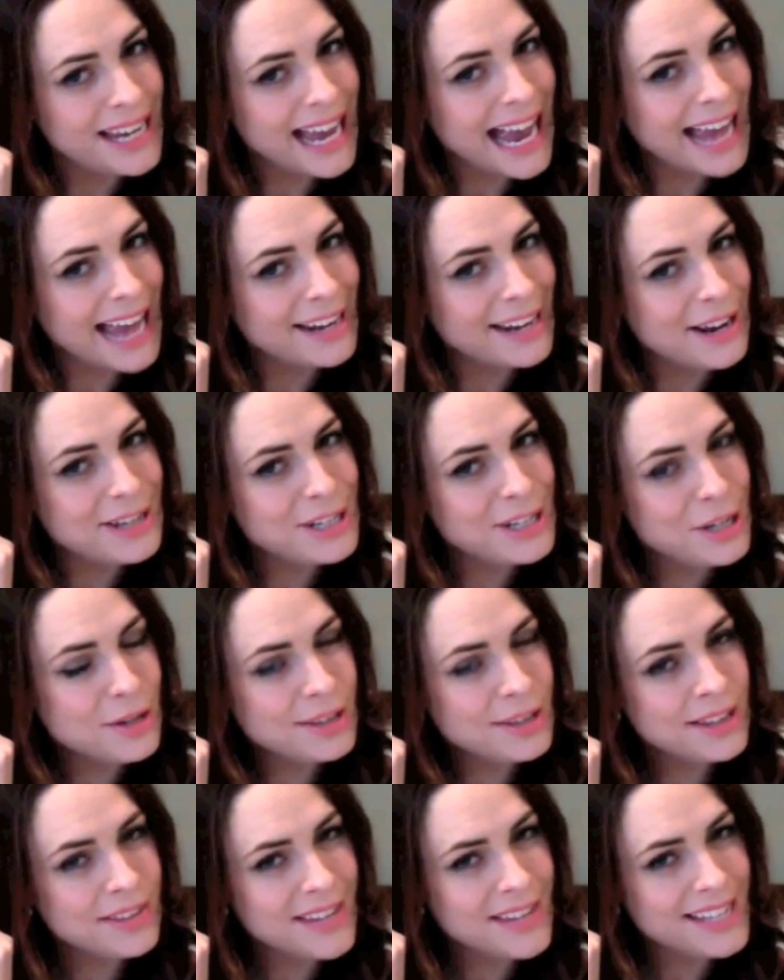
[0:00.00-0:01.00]
And I do
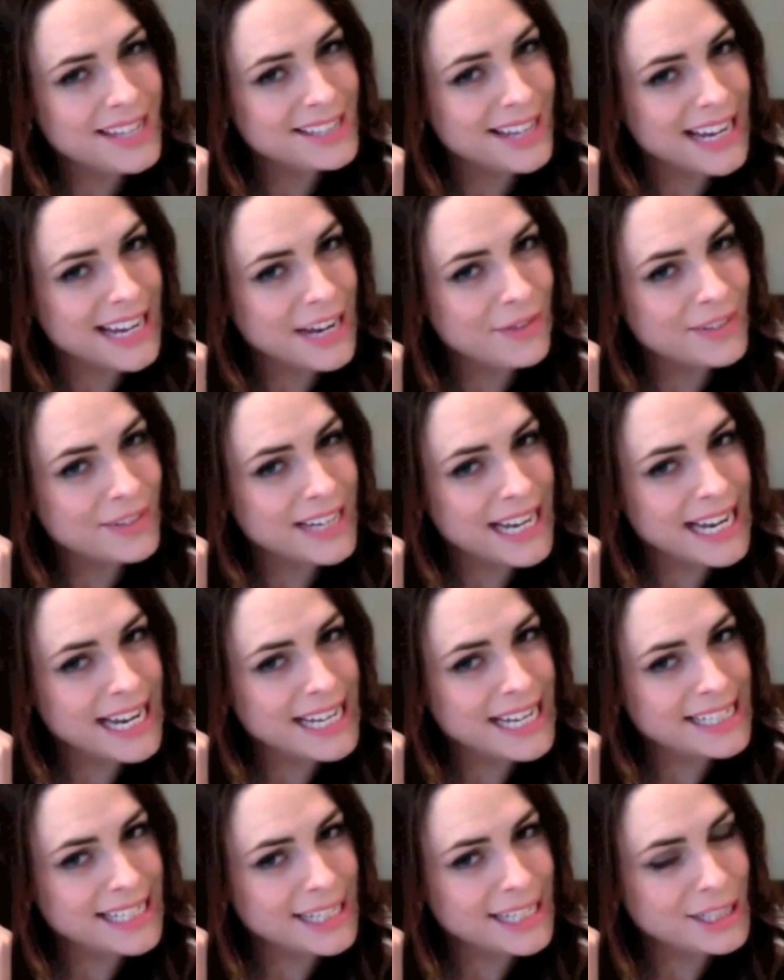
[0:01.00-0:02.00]
think these are even
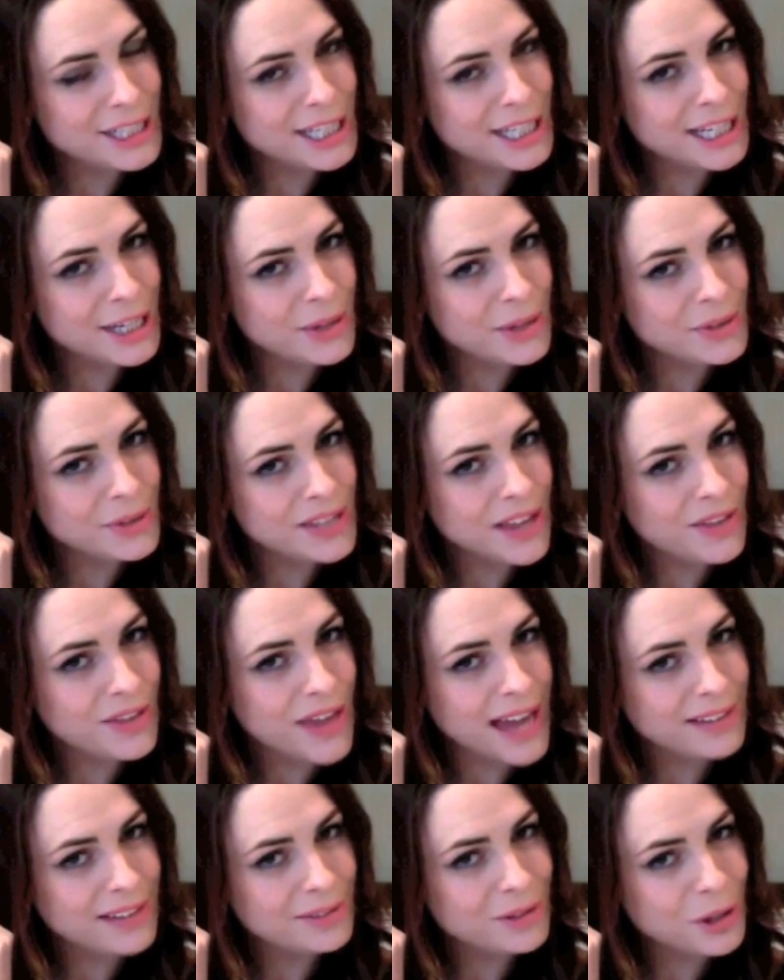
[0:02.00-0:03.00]
easier to use
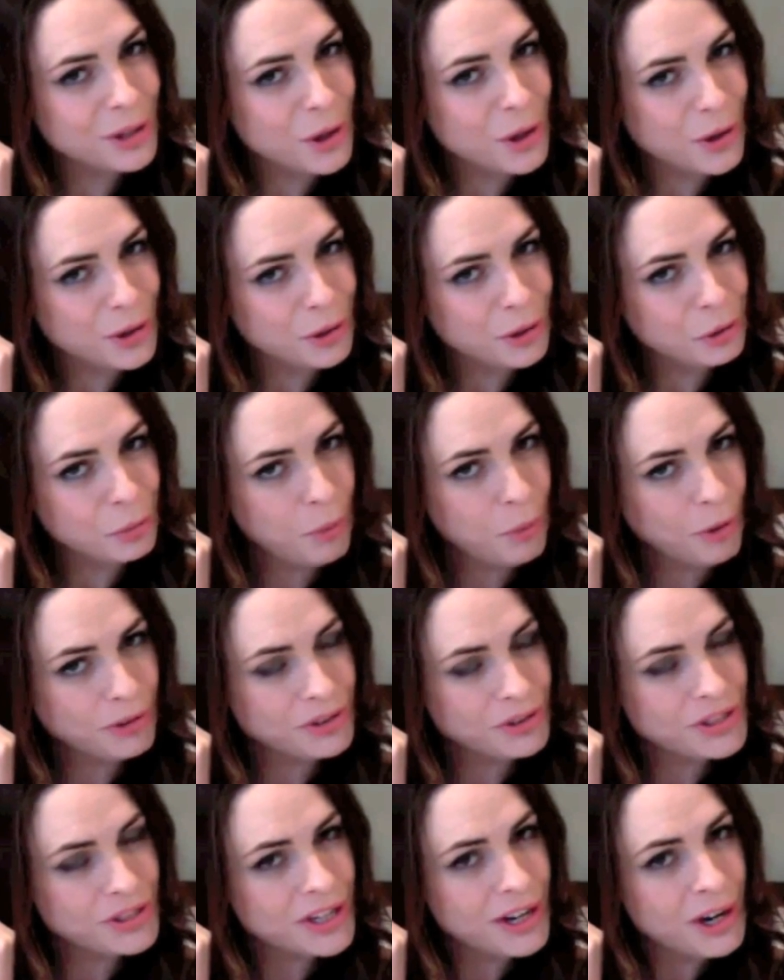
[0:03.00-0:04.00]
than the conical
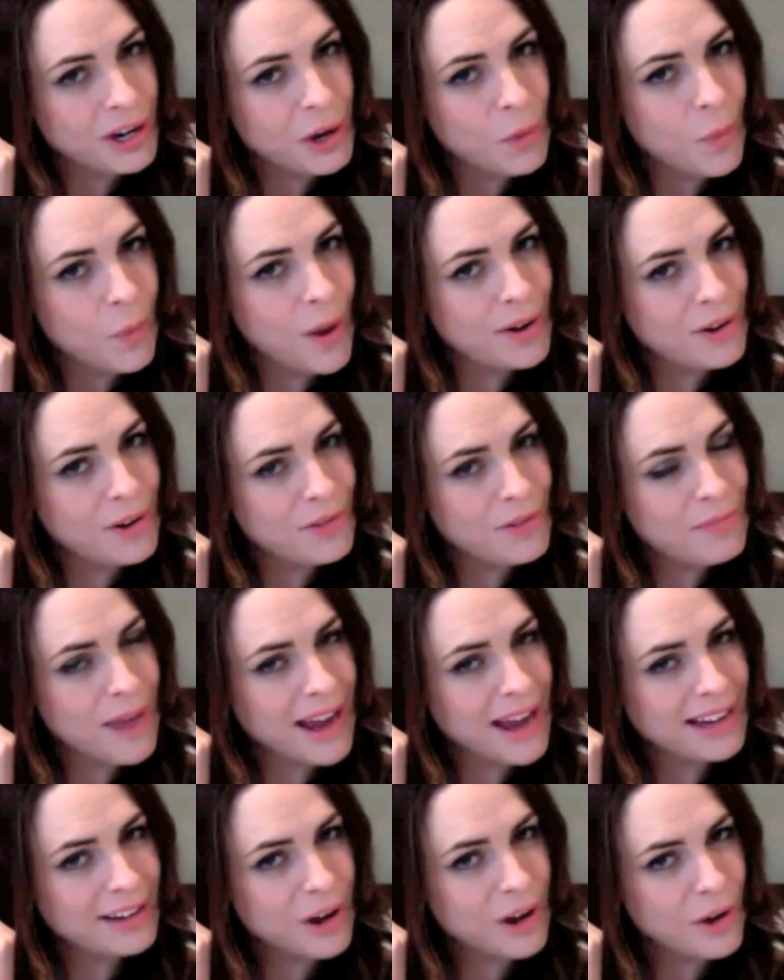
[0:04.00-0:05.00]
wand. One of
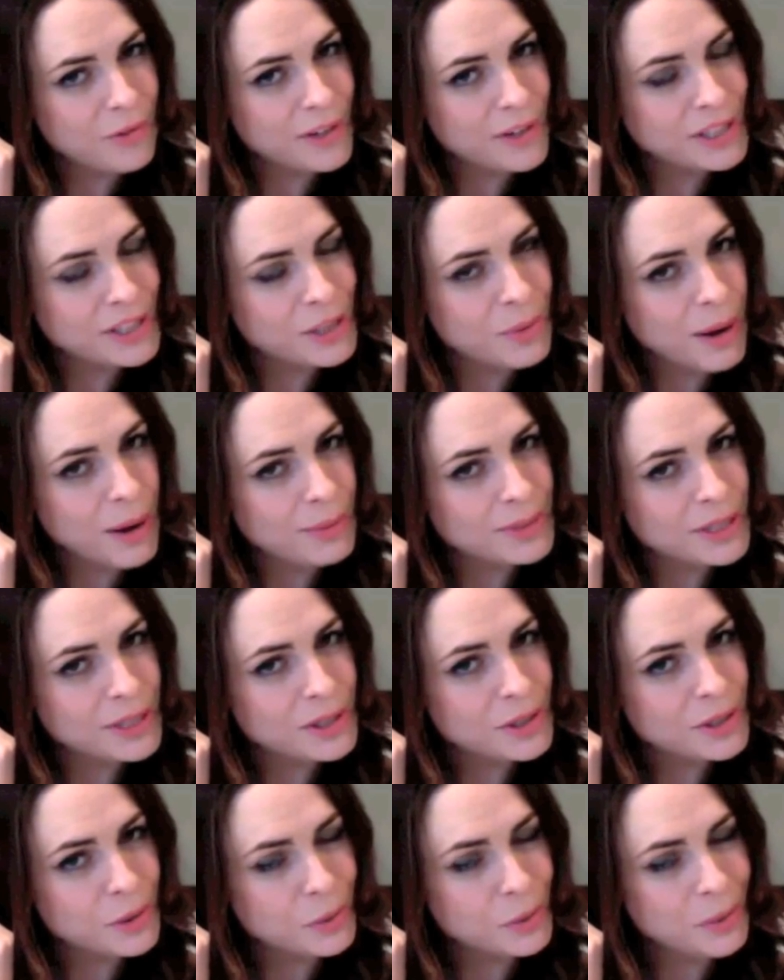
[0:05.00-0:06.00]
my girlfriends who I was at
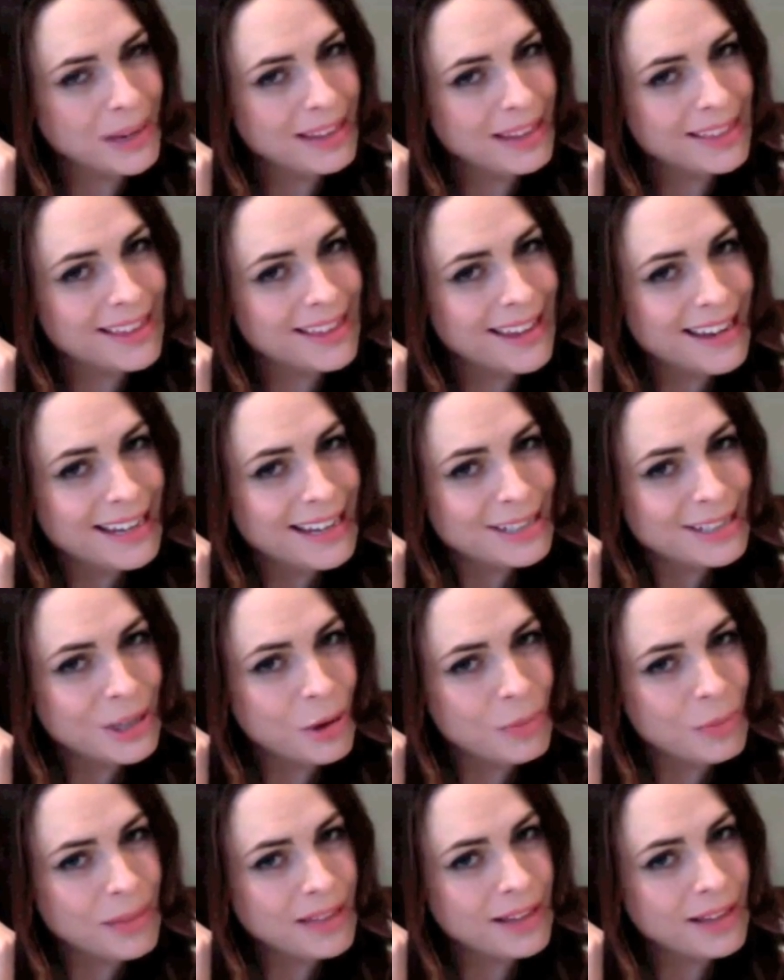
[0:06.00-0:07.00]
school with
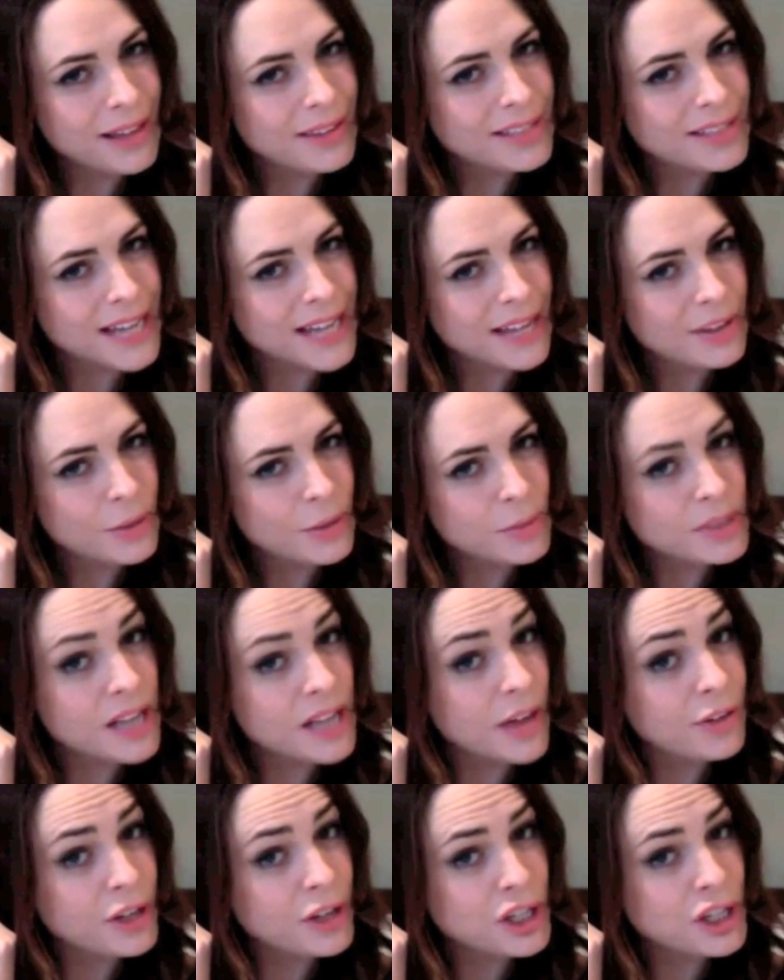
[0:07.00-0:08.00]
told me the other day that there was
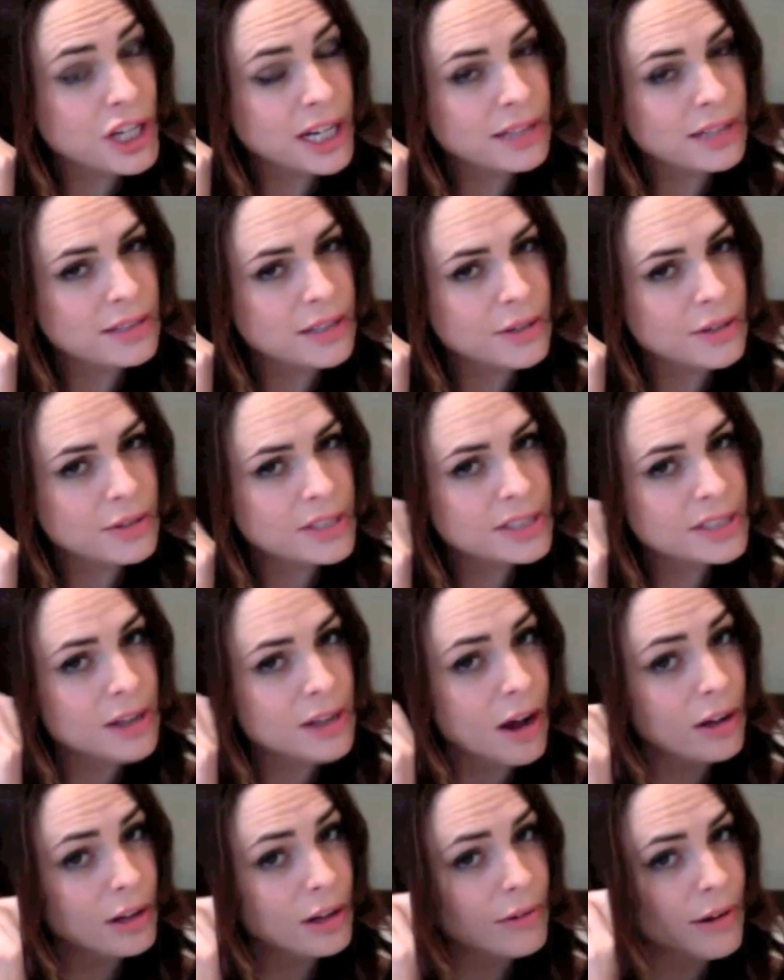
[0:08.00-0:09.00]
nothing she could do to
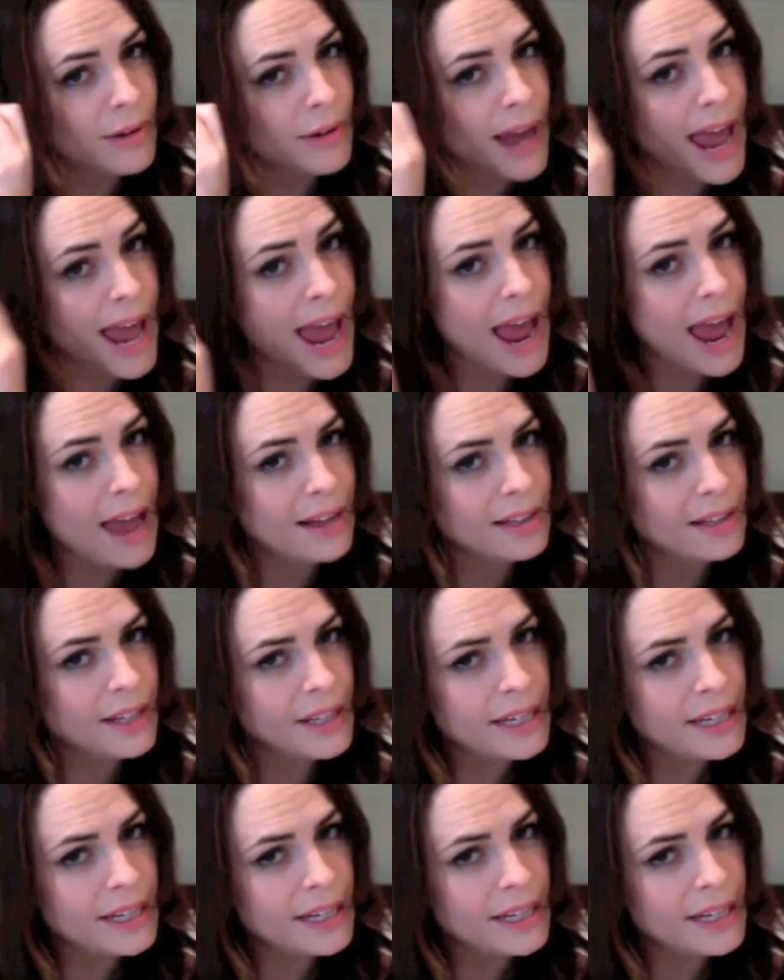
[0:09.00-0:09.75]
style her own hair.